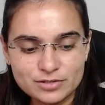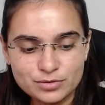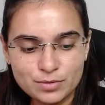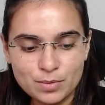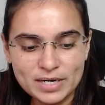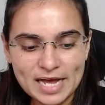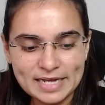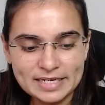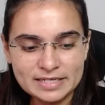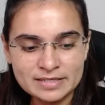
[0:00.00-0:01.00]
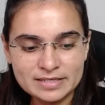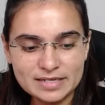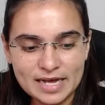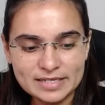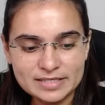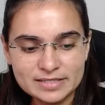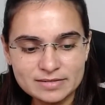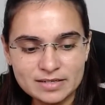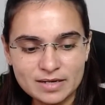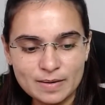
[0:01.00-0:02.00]
You know what? I can
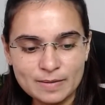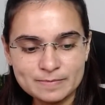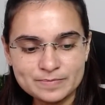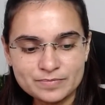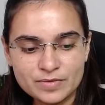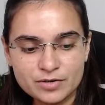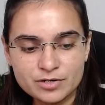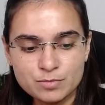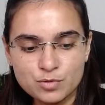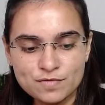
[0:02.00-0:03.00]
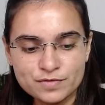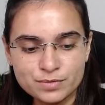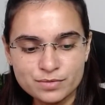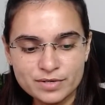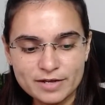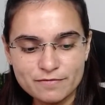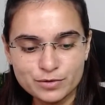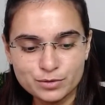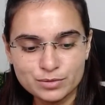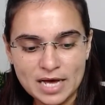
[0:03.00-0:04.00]
remove you if
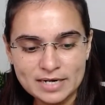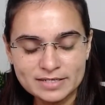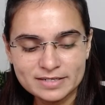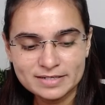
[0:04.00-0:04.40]
you do that.